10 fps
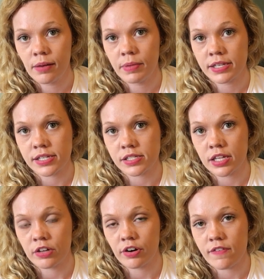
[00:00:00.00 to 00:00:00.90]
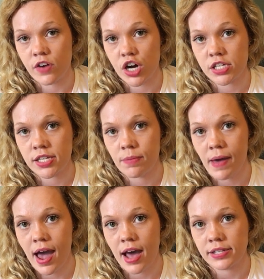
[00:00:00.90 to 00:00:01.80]
because it's in the reverse in the
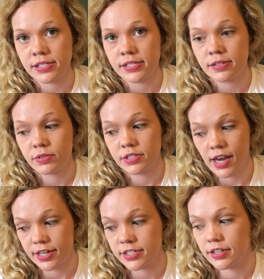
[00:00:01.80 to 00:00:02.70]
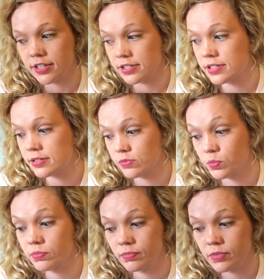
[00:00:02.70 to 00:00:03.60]
past, tied to this
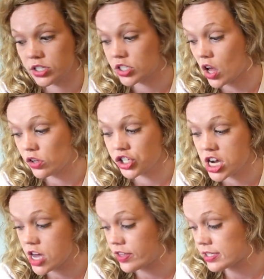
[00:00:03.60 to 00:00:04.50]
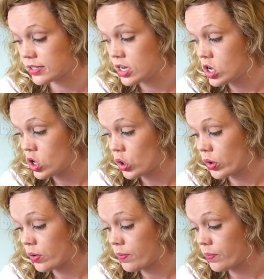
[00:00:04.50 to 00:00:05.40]
nostalgia, this
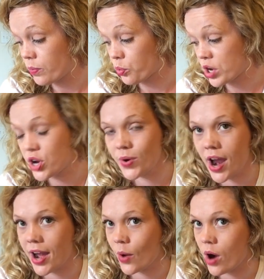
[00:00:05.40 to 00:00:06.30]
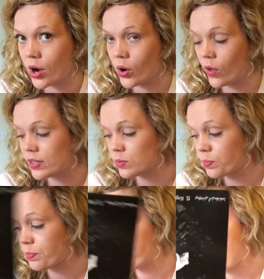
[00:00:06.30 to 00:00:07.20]
reuniting waterhole, this
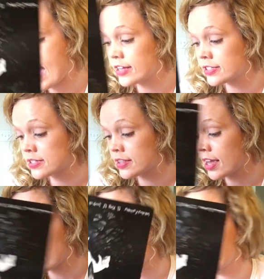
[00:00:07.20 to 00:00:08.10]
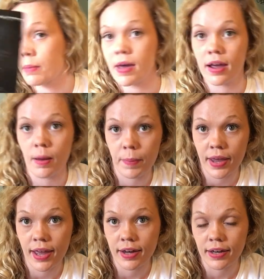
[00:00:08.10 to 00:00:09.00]
past thing coming back up
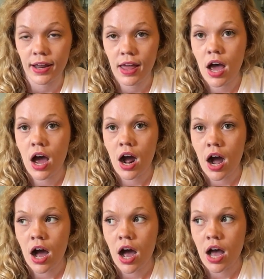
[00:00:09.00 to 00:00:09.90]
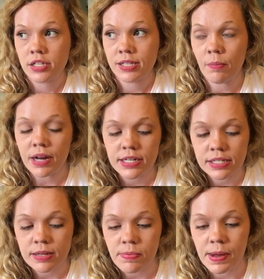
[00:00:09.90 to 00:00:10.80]
again, somebody
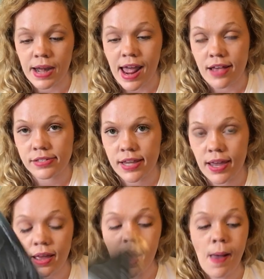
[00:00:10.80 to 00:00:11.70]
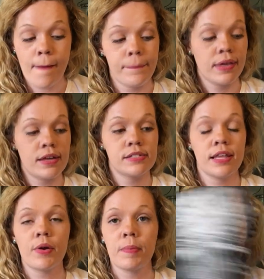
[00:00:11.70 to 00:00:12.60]
did something nasty because
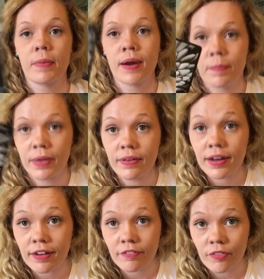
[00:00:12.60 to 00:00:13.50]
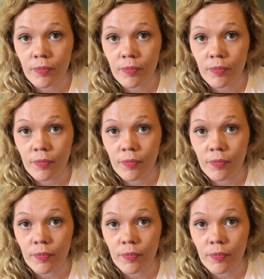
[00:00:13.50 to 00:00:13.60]
they were being manipulative,